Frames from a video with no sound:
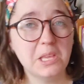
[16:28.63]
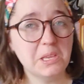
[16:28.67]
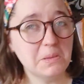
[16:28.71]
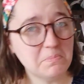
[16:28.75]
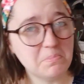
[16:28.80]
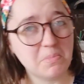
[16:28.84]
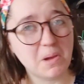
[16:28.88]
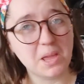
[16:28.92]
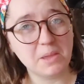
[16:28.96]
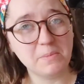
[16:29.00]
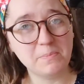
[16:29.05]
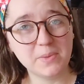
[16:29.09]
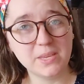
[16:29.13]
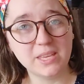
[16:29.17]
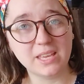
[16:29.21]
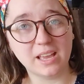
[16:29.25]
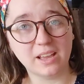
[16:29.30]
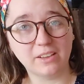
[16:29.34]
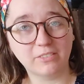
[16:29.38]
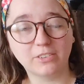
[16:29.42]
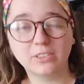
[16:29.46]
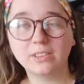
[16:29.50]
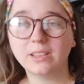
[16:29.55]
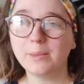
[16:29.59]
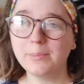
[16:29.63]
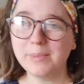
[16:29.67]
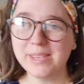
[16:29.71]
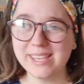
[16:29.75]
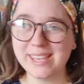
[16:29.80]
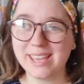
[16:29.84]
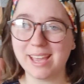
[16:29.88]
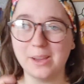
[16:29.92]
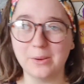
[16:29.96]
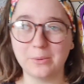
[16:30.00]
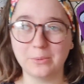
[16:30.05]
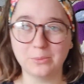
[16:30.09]
It might be ever. Let
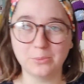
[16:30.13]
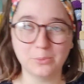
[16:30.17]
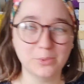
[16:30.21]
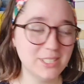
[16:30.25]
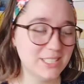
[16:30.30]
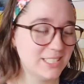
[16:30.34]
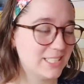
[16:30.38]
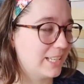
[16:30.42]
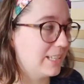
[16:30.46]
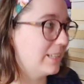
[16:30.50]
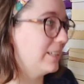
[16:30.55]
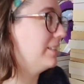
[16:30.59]
me count. One